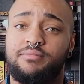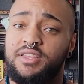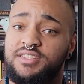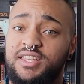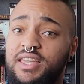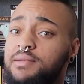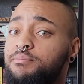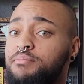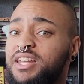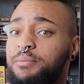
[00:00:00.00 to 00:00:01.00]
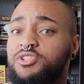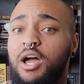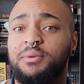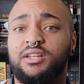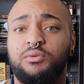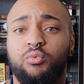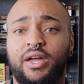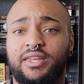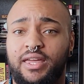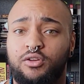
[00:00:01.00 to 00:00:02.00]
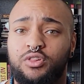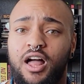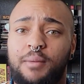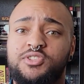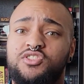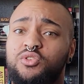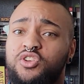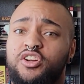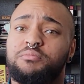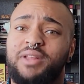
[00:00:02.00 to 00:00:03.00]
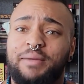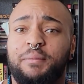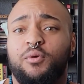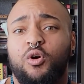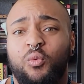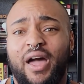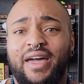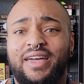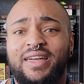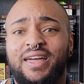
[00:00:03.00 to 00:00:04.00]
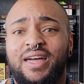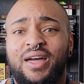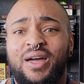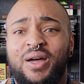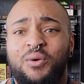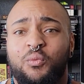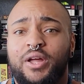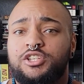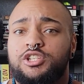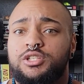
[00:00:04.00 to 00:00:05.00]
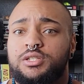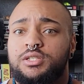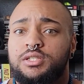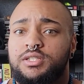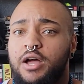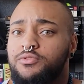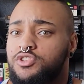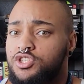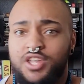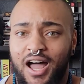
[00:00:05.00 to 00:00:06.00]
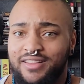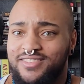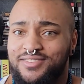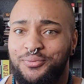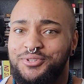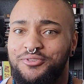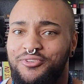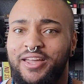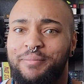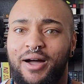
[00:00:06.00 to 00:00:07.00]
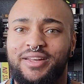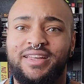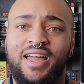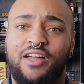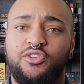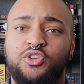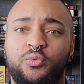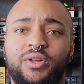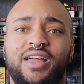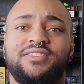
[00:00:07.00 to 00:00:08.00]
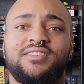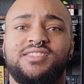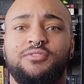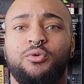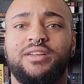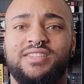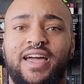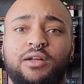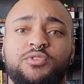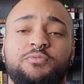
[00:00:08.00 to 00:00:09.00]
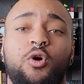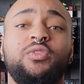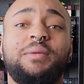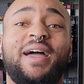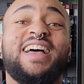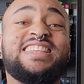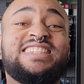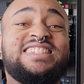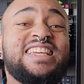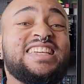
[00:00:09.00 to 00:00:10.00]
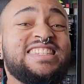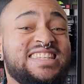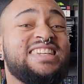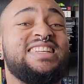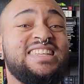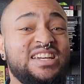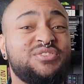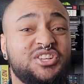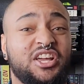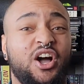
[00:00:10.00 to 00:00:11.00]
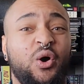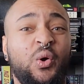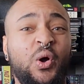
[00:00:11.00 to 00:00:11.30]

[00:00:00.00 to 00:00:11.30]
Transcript: DC, many predominantly white gay clubs still turned black people away. Which Sounds nuts when you think about it until you realize that the Civil Rights Act was only passed 16 years ago.